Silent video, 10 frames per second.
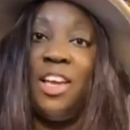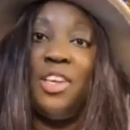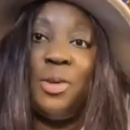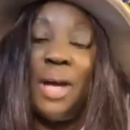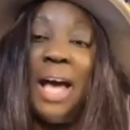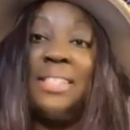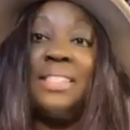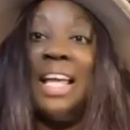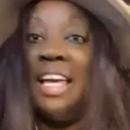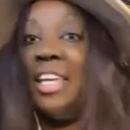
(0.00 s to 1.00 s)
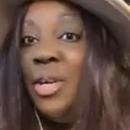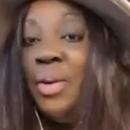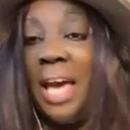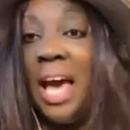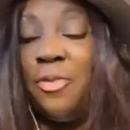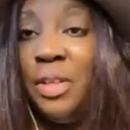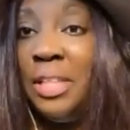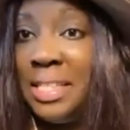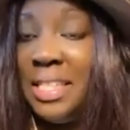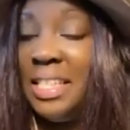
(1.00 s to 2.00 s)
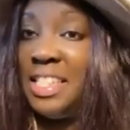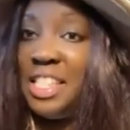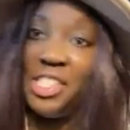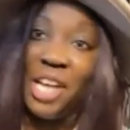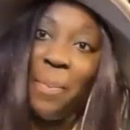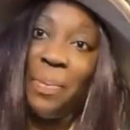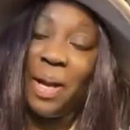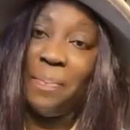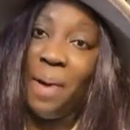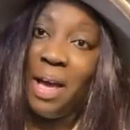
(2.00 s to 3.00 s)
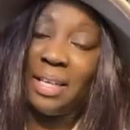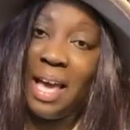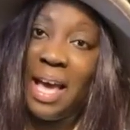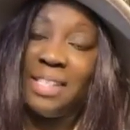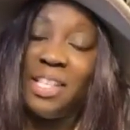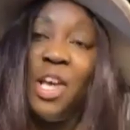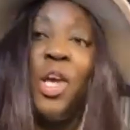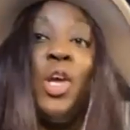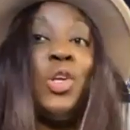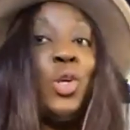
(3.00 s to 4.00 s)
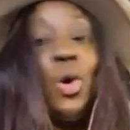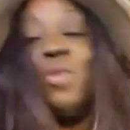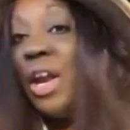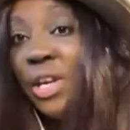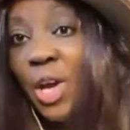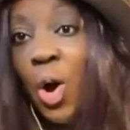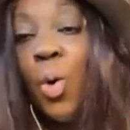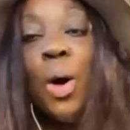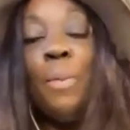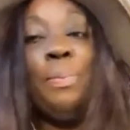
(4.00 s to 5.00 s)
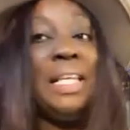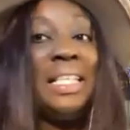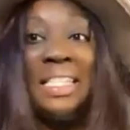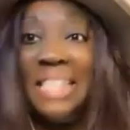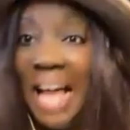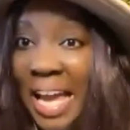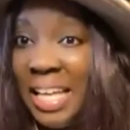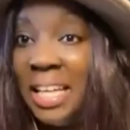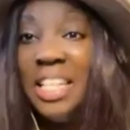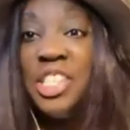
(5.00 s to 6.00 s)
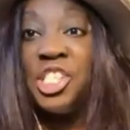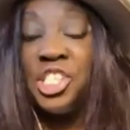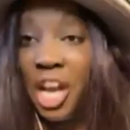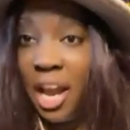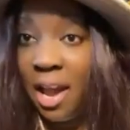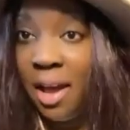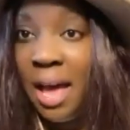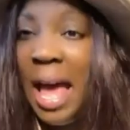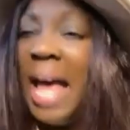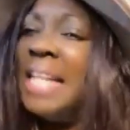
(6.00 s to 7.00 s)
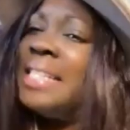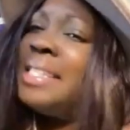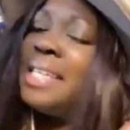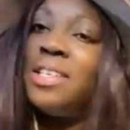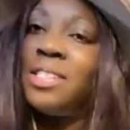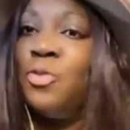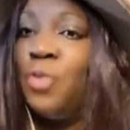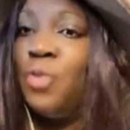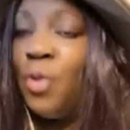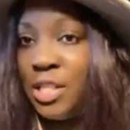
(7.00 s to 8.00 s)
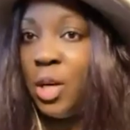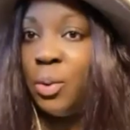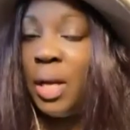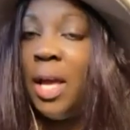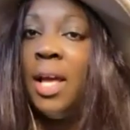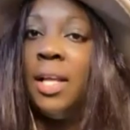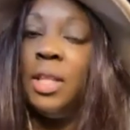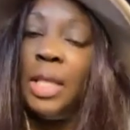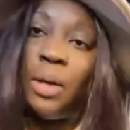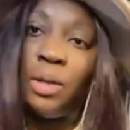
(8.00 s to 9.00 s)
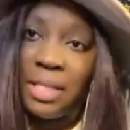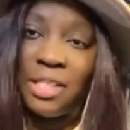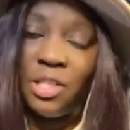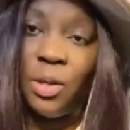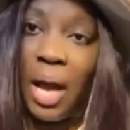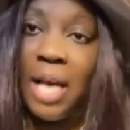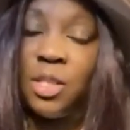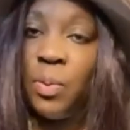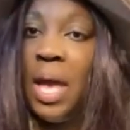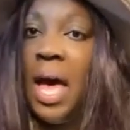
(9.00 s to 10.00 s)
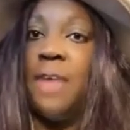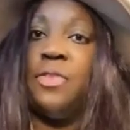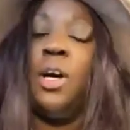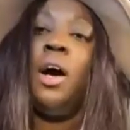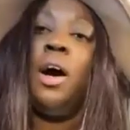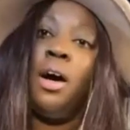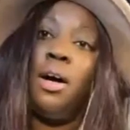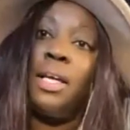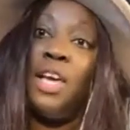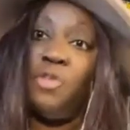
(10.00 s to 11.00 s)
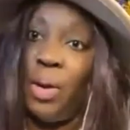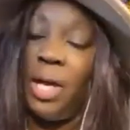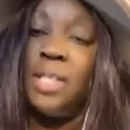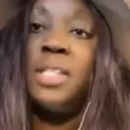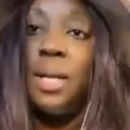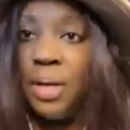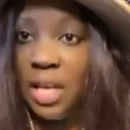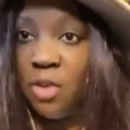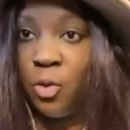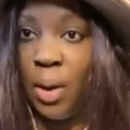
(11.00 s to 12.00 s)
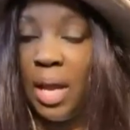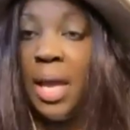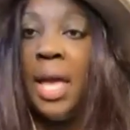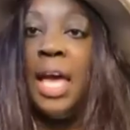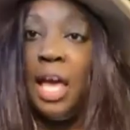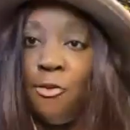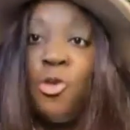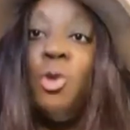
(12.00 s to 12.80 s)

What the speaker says: You guys, thank you again for listening to the Chop It Up podcast. You already know, please like, share, and send us a voice note. Listen, you guys, we have a giveaway, a summer giveaway. If you